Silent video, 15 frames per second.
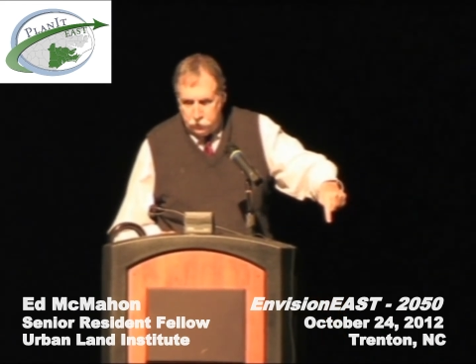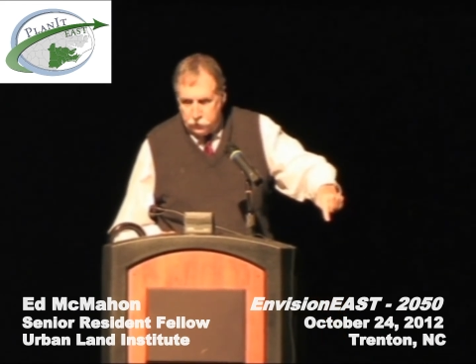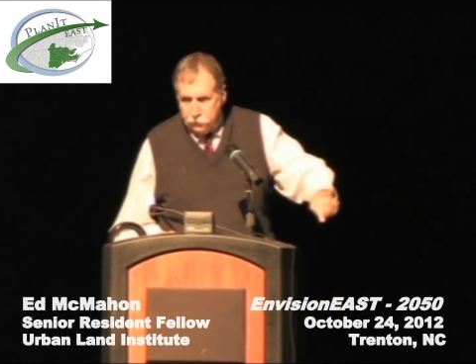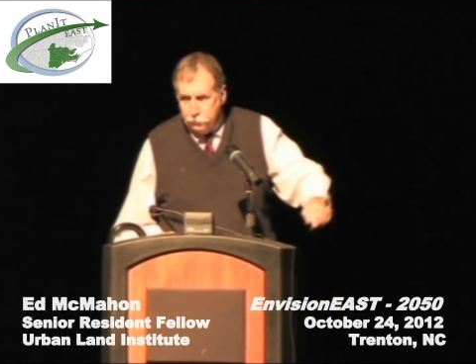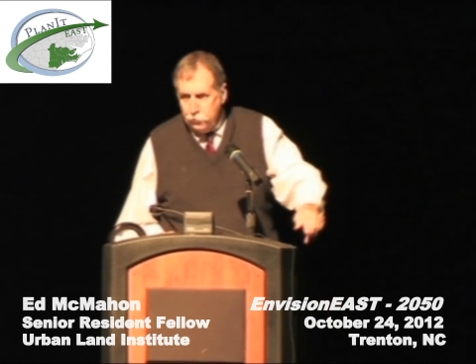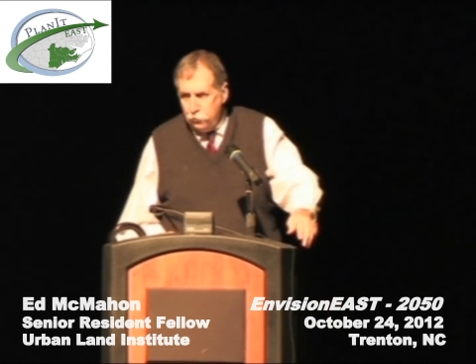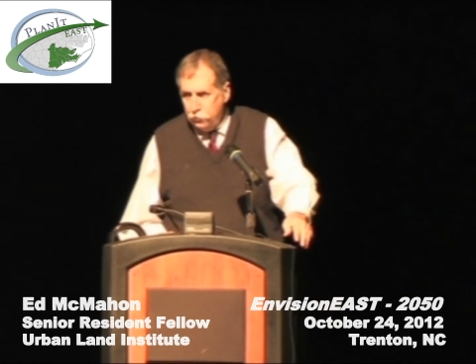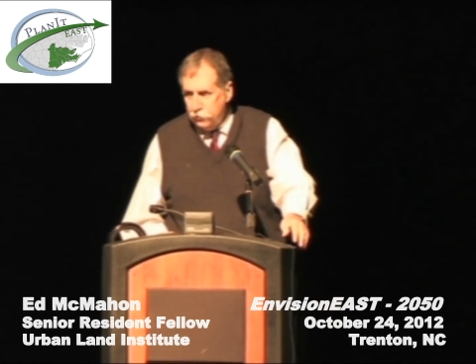
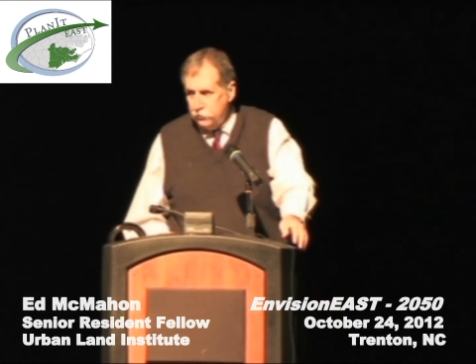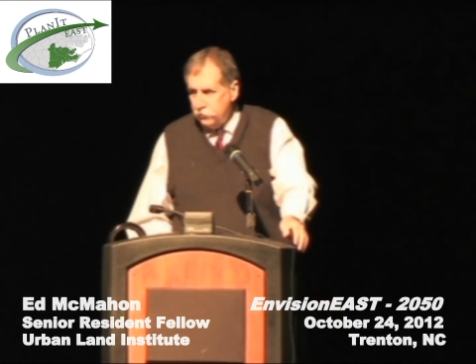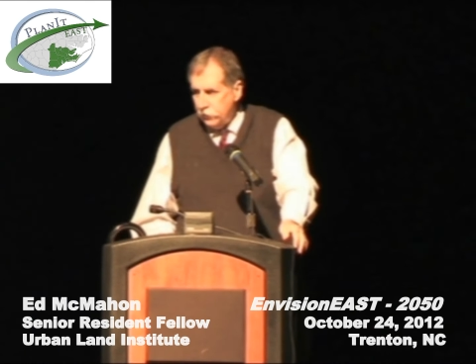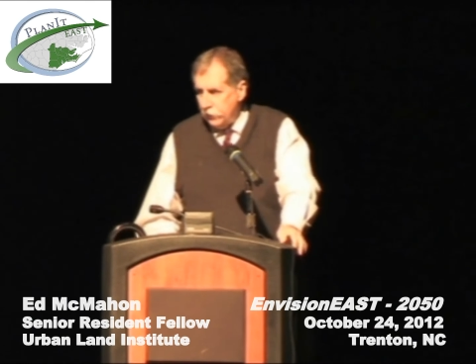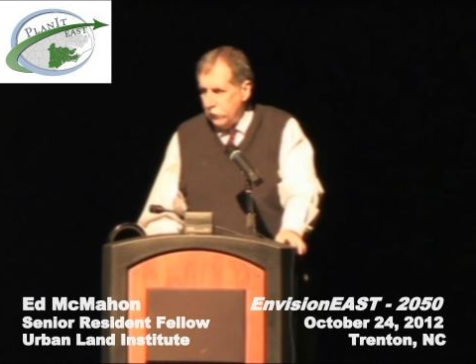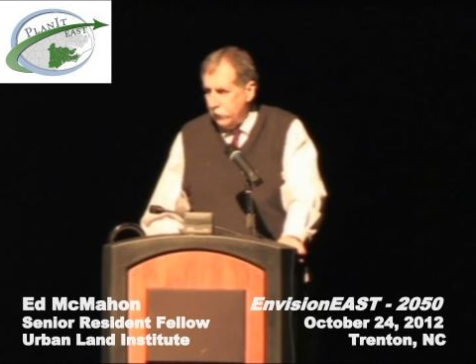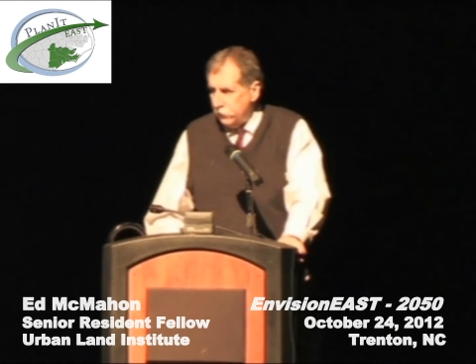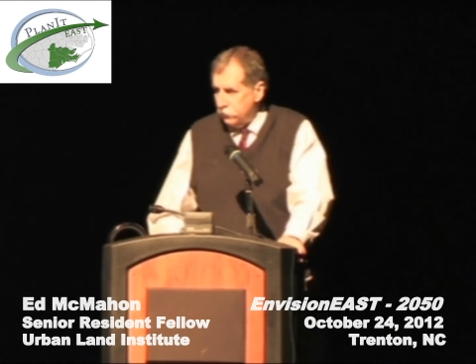Communities
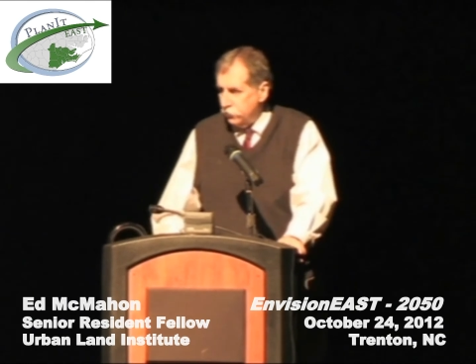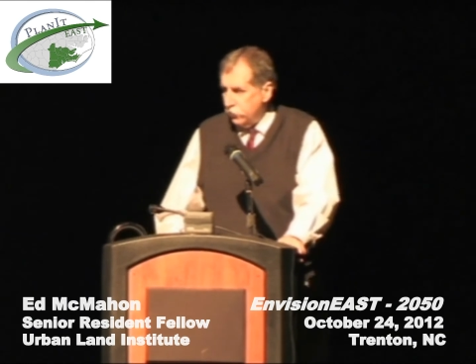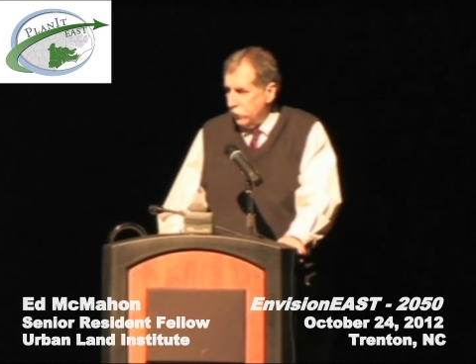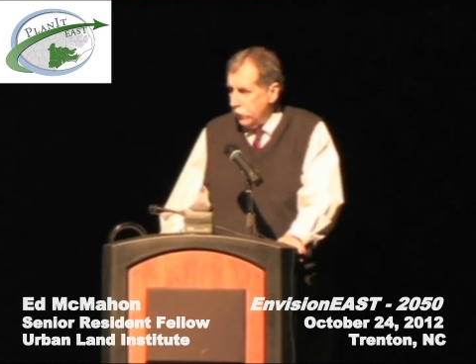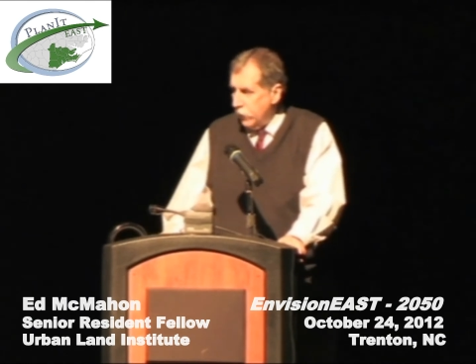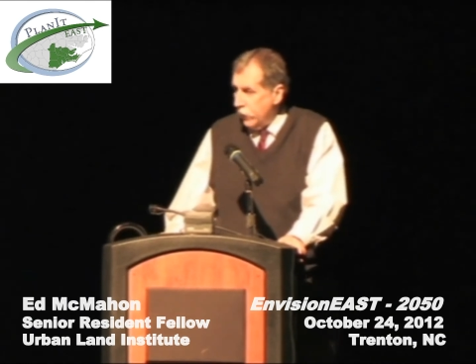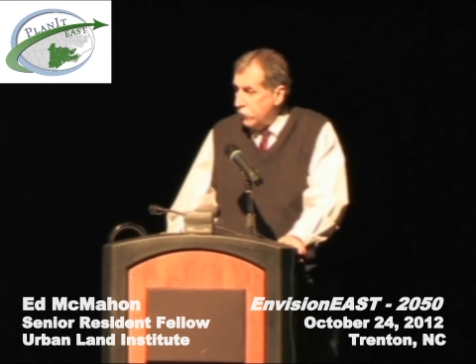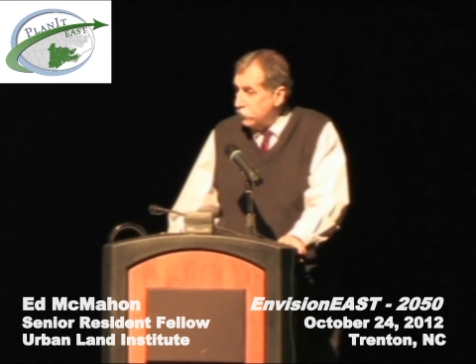that
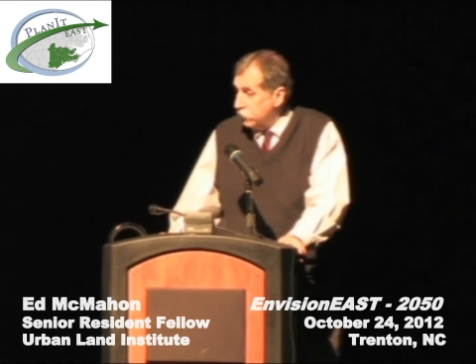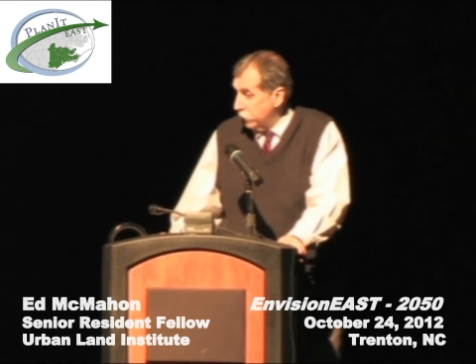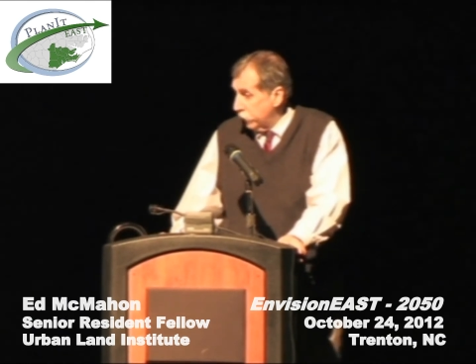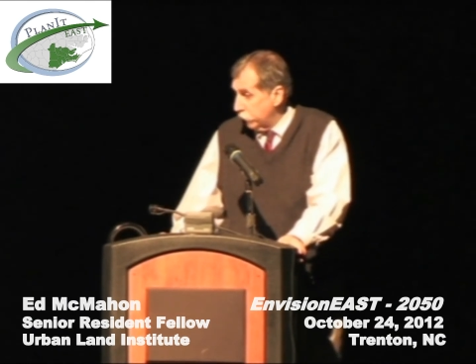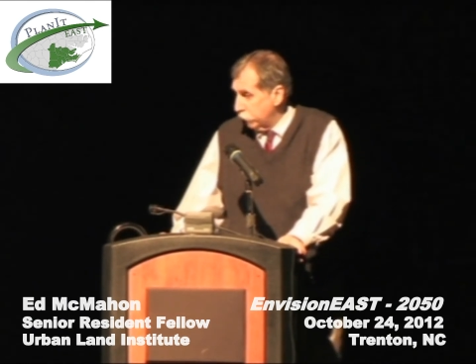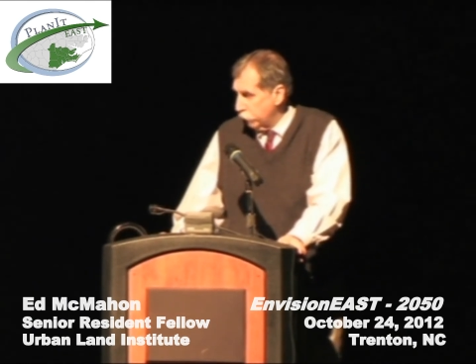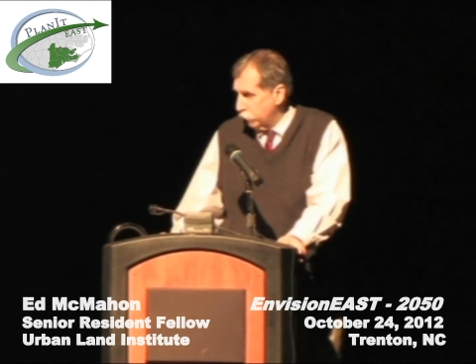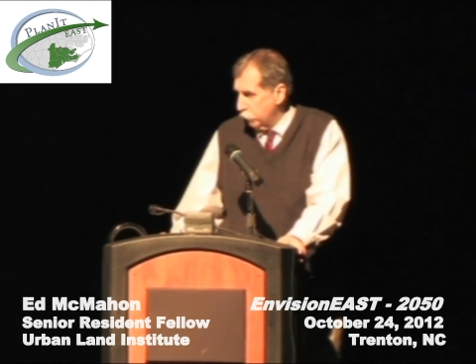set high
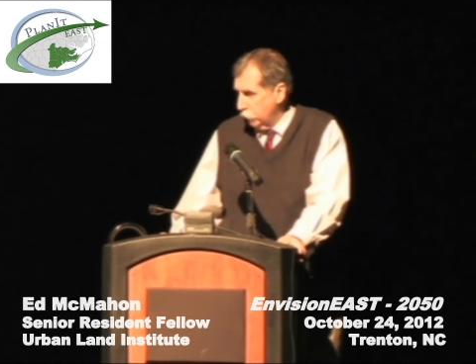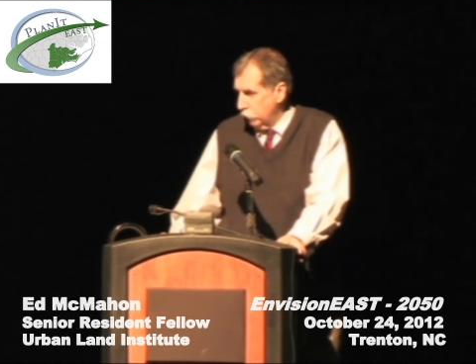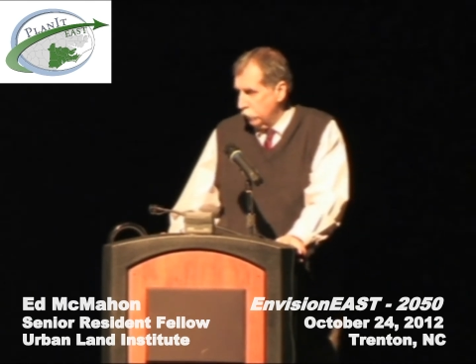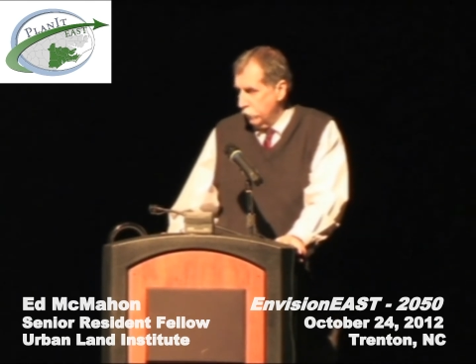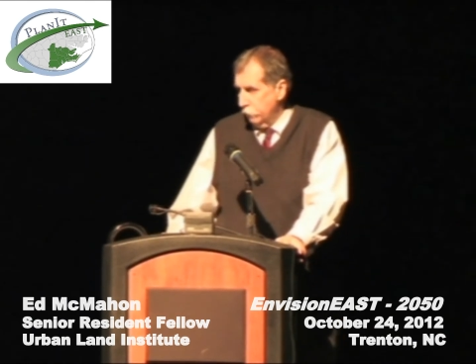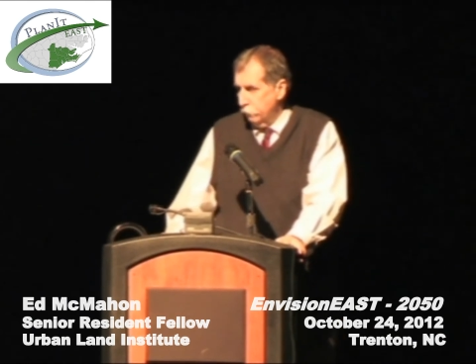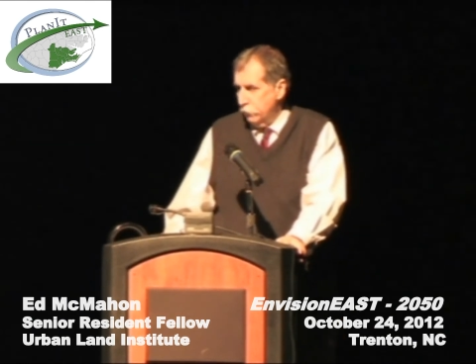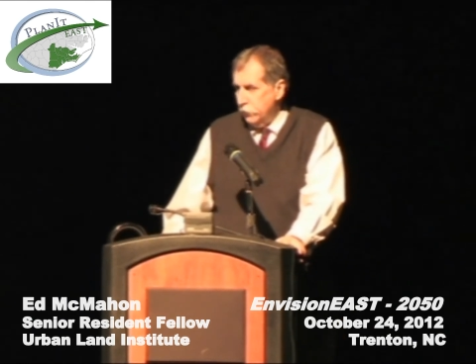standards will
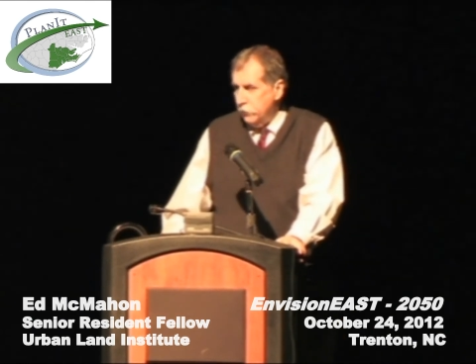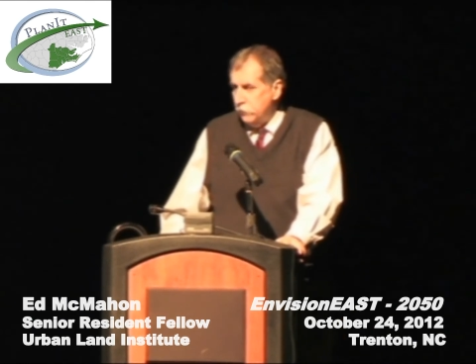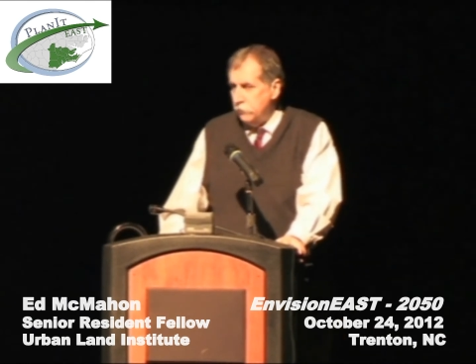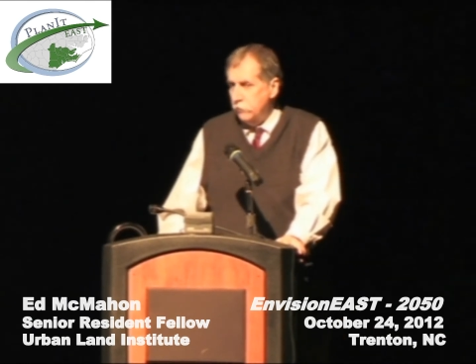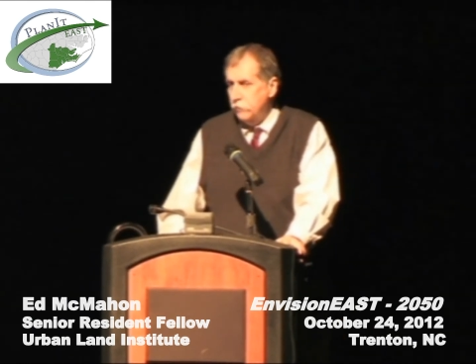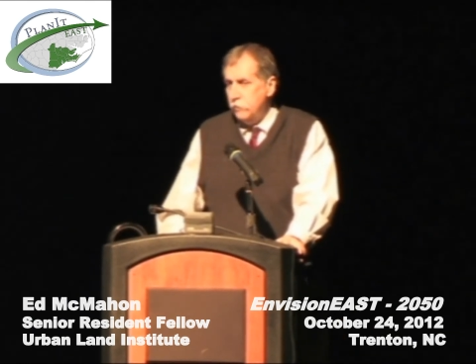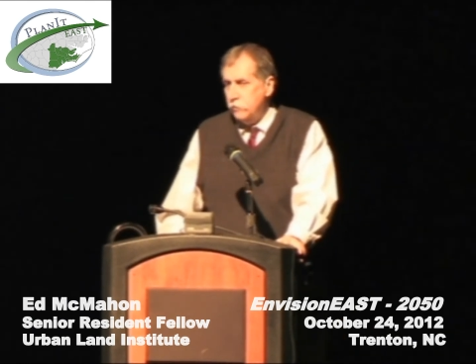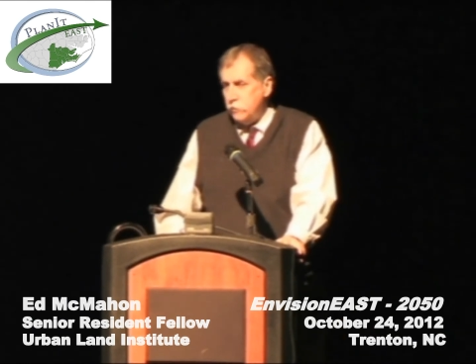
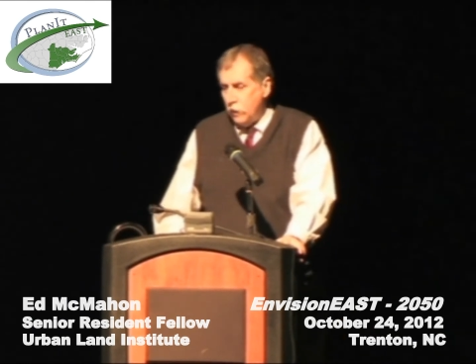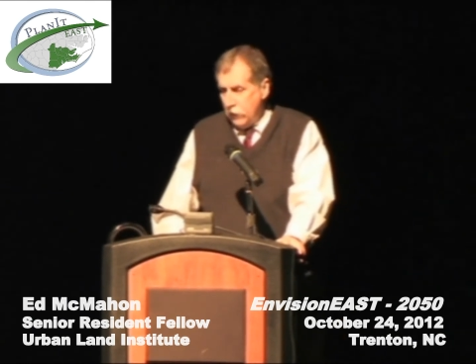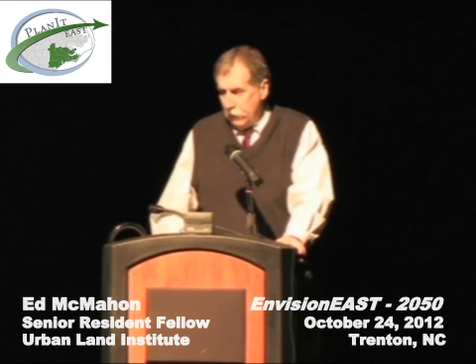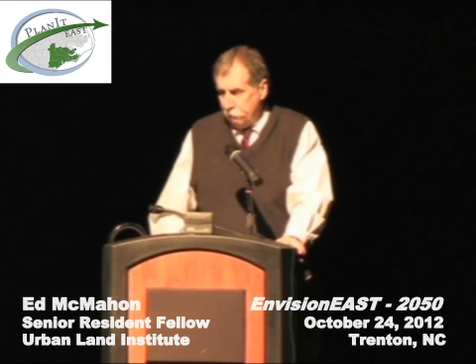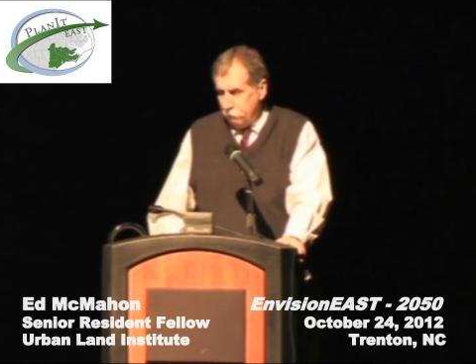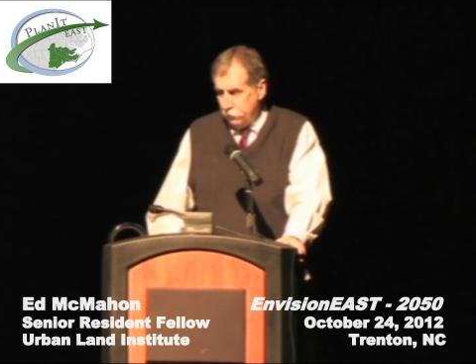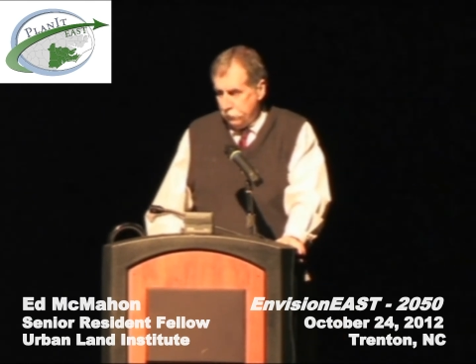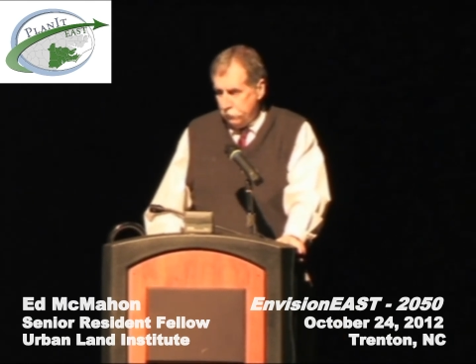compete to the
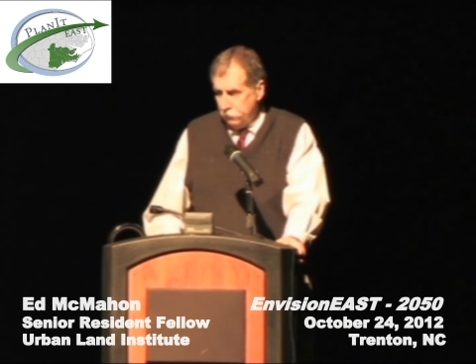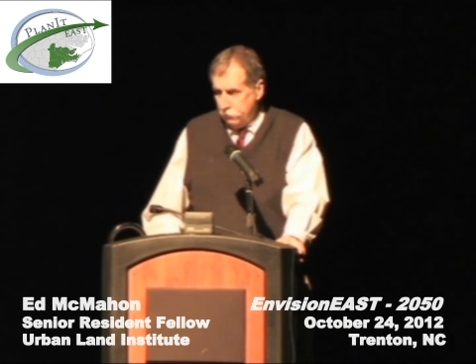top.